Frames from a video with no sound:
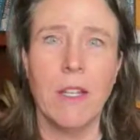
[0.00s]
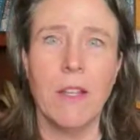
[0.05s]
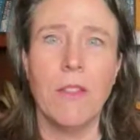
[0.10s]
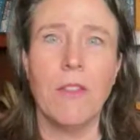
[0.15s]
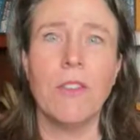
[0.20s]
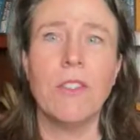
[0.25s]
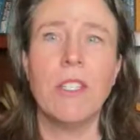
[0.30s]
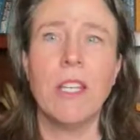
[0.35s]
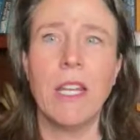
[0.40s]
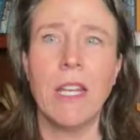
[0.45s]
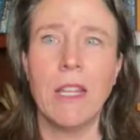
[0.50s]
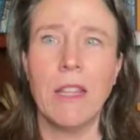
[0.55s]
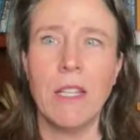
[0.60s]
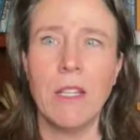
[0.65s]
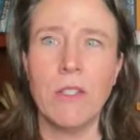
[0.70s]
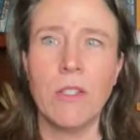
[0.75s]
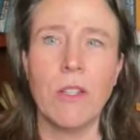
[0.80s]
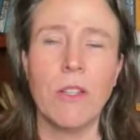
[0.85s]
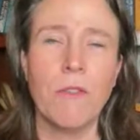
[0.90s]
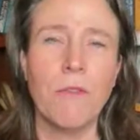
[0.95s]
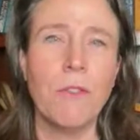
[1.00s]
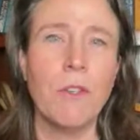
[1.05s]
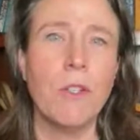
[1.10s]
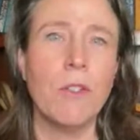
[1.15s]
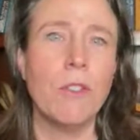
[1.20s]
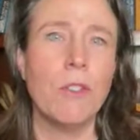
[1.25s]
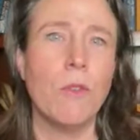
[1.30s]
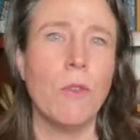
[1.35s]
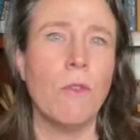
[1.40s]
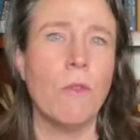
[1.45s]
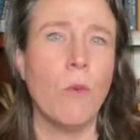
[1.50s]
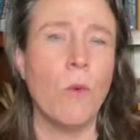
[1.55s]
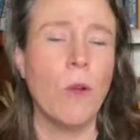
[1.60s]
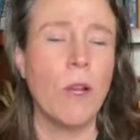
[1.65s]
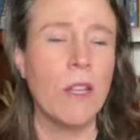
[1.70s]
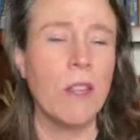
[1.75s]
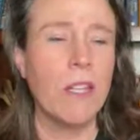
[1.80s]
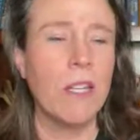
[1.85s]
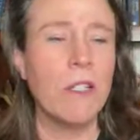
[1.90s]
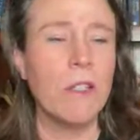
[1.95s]
They're saying these are the foods to
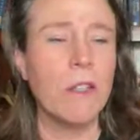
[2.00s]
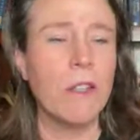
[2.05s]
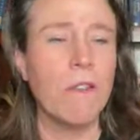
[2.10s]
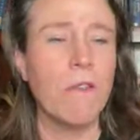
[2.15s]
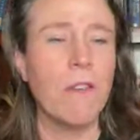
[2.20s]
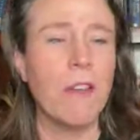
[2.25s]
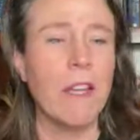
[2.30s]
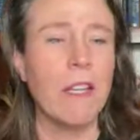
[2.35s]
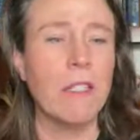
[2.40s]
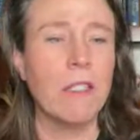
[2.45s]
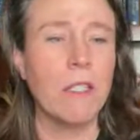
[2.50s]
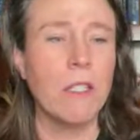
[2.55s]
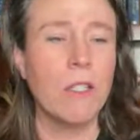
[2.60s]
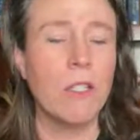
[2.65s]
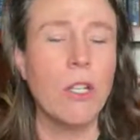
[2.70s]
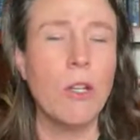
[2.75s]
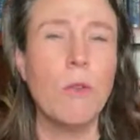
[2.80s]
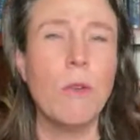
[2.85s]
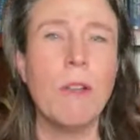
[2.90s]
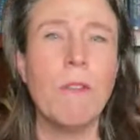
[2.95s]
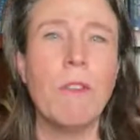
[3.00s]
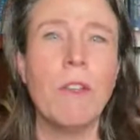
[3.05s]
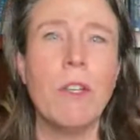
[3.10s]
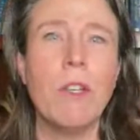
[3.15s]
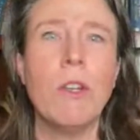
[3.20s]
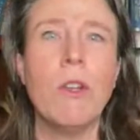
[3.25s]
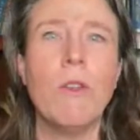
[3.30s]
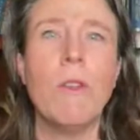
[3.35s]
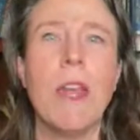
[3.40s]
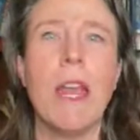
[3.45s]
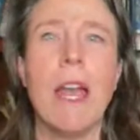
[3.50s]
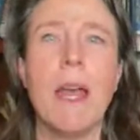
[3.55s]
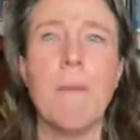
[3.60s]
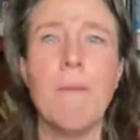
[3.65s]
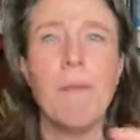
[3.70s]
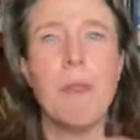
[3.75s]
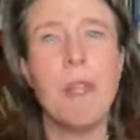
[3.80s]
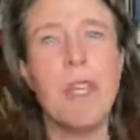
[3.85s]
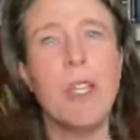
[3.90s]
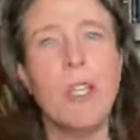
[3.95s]
avoid and these are the things to do. And if you do
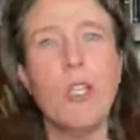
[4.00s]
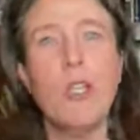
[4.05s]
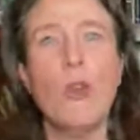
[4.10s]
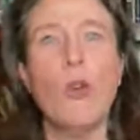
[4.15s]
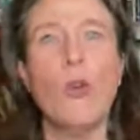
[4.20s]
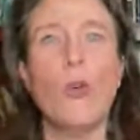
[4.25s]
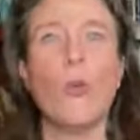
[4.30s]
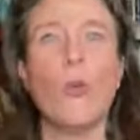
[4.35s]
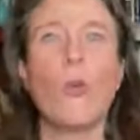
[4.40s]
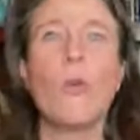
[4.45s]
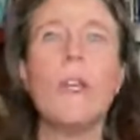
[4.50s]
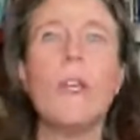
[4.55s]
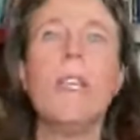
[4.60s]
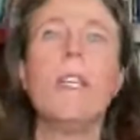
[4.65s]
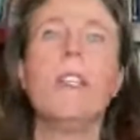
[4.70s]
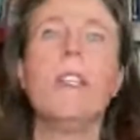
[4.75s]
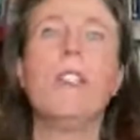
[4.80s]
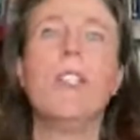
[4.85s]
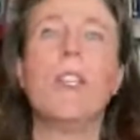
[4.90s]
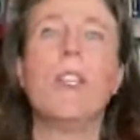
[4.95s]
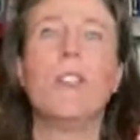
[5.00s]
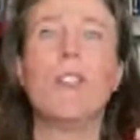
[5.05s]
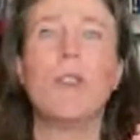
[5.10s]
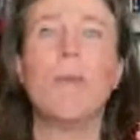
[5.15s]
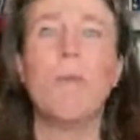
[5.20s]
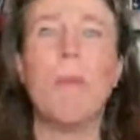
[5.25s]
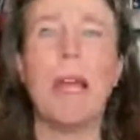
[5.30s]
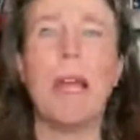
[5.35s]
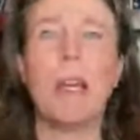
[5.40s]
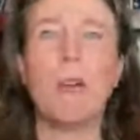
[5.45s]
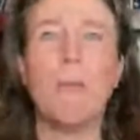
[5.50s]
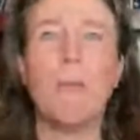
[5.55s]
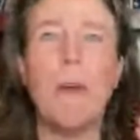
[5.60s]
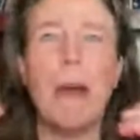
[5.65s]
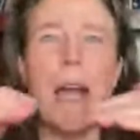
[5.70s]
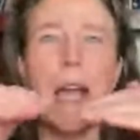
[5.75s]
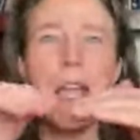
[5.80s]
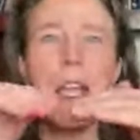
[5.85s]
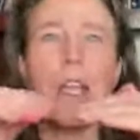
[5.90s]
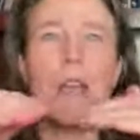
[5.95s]
that, you'll readjust your
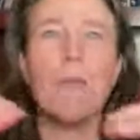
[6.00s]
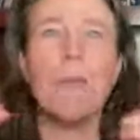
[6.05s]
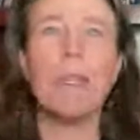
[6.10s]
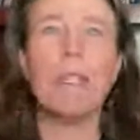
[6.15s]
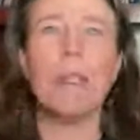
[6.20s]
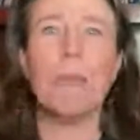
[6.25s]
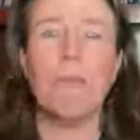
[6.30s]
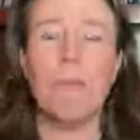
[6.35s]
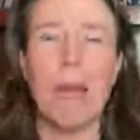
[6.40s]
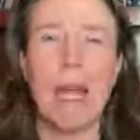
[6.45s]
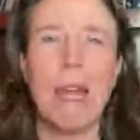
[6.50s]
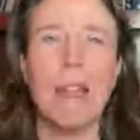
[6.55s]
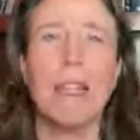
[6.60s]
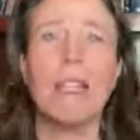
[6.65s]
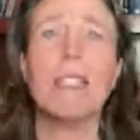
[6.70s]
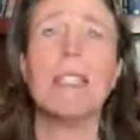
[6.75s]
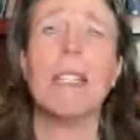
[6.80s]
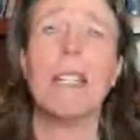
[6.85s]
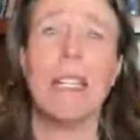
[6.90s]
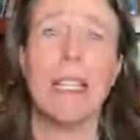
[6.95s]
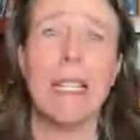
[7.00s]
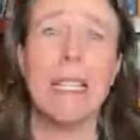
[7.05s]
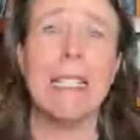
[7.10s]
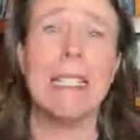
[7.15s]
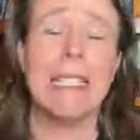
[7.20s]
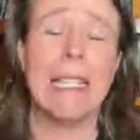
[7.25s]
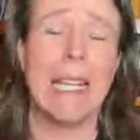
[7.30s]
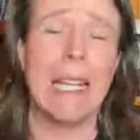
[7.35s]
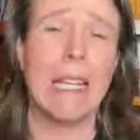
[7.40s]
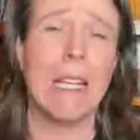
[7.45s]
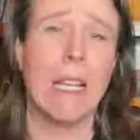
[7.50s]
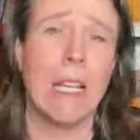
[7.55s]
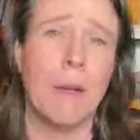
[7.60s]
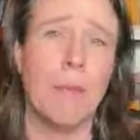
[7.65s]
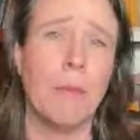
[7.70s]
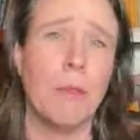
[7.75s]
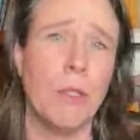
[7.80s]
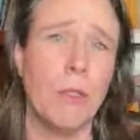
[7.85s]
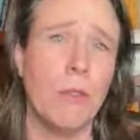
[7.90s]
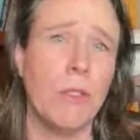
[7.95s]
microbiome into balance and it can take
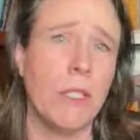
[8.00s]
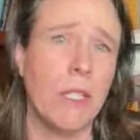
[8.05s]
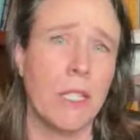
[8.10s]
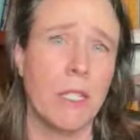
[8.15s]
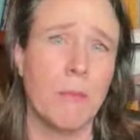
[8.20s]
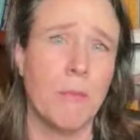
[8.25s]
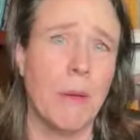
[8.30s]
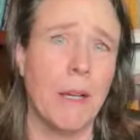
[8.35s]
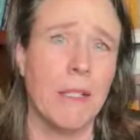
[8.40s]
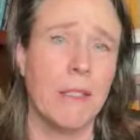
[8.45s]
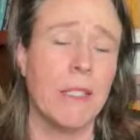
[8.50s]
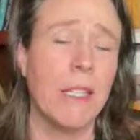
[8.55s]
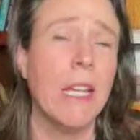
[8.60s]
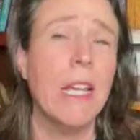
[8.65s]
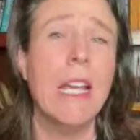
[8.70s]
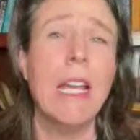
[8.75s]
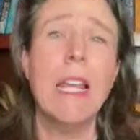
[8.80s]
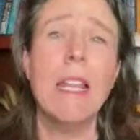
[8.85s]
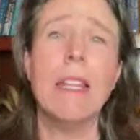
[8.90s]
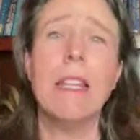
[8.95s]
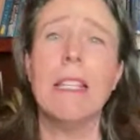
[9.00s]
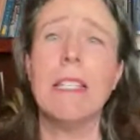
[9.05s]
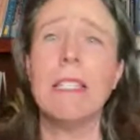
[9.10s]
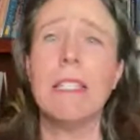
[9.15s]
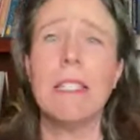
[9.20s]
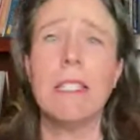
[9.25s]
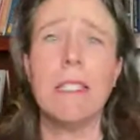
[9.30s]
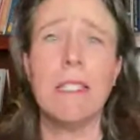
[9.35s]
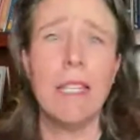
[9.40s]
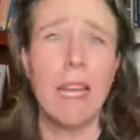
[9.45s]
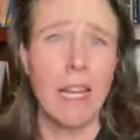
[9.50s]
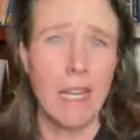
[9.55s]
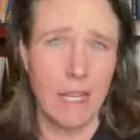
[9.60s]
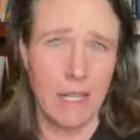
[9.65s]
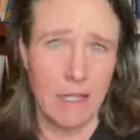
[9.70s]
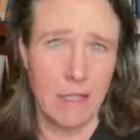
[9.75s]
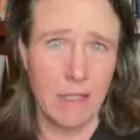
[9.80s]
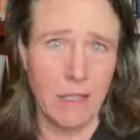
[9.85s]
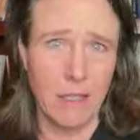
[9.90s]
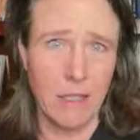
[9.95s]
up to 6 months. The
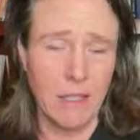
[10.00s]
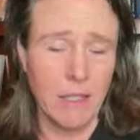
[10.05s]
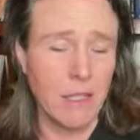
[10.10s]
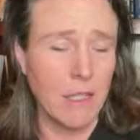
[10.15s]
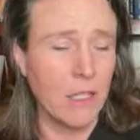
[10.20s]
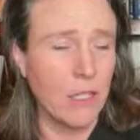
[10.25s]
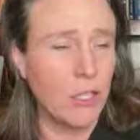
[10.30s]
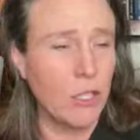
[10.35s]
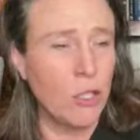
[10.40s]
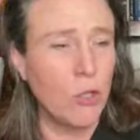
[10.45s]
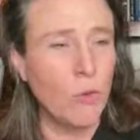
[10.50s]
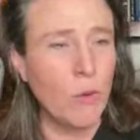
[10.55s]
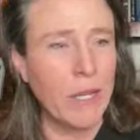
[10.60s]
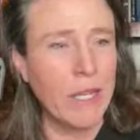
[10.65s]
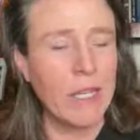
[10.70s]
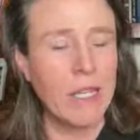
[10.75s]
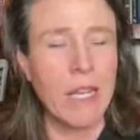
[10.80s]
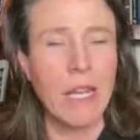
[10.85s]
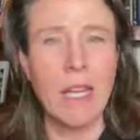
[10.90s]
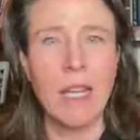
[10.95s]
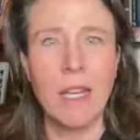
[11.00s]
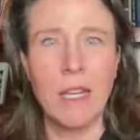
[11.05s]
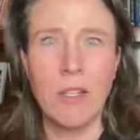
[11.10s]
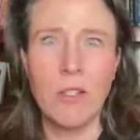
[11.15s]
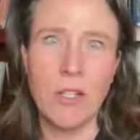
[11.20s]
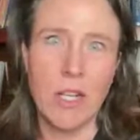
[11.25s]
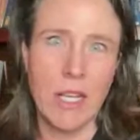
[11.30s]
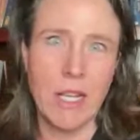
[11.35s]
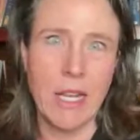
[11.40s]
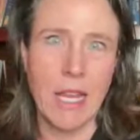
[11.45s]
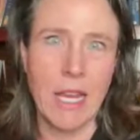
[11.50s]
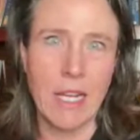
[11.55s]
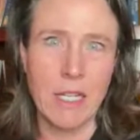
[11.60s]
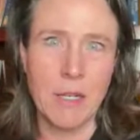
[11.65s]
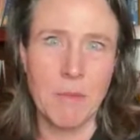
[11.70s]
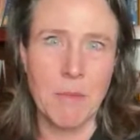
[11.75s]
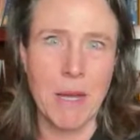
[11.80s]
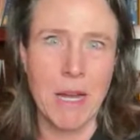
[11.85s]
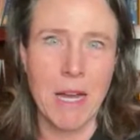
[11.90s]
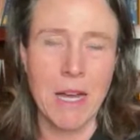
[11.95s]
second you engage in
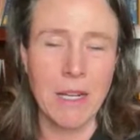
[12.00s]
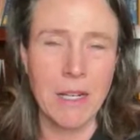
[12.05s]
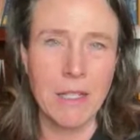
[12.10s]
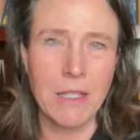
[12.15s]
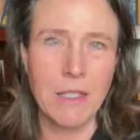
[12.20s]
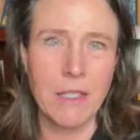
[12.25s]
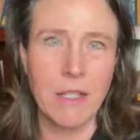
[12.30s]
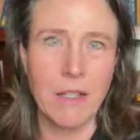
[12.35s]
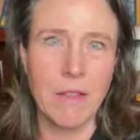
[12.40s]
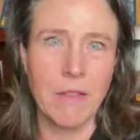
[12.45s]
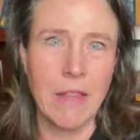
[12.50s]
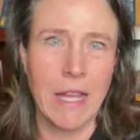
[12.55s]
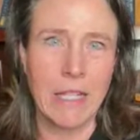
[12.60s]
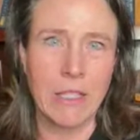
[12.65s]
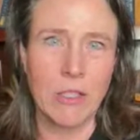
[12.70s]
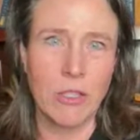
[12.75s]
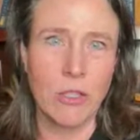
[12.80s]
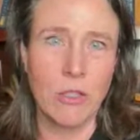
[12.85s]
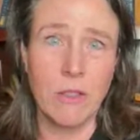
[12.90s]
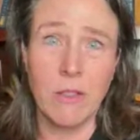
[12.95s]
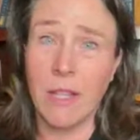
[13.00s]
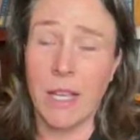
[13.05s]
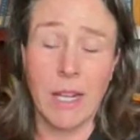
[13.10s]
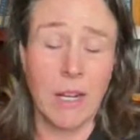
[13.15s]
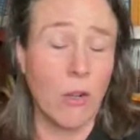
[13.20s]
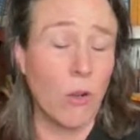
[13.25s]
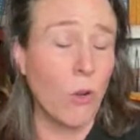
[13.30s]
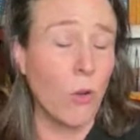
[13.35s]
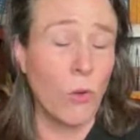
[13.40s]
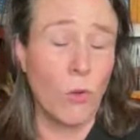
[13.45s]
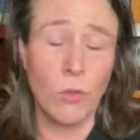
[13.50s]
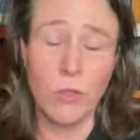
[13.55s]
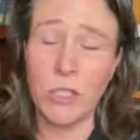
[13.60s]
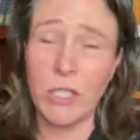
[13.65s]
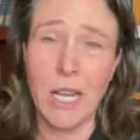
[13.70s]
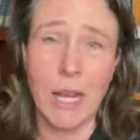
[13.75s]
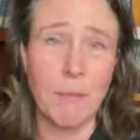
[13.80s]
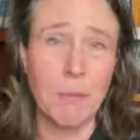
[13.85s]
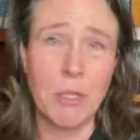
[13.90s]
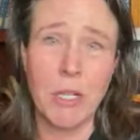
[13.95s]
antibiotics, that whole
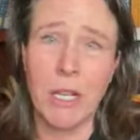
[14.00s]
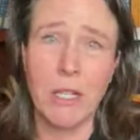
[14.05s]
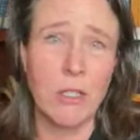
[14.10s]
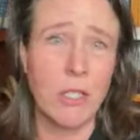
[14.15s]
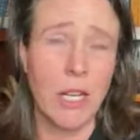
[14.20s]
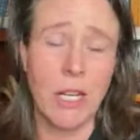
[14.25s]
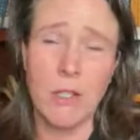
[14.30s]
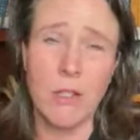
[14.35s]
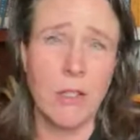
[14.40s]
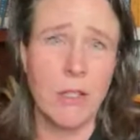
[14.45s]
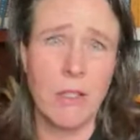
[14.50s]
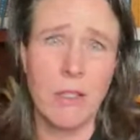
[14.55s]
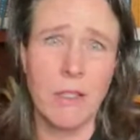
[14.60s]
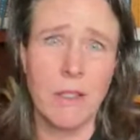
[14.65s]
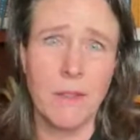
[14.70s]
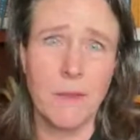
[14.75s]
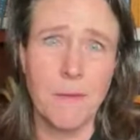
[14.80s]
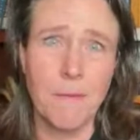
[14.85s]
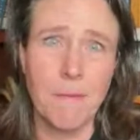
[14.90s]
snapshot changes.